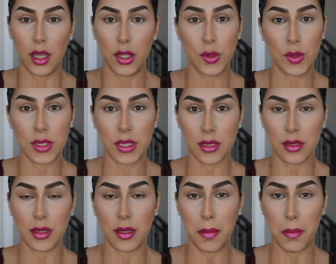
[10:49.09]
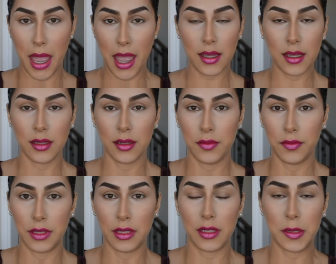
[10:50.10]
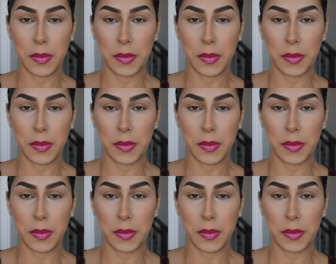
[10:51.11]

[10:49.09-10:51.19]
use the MAC Vanilla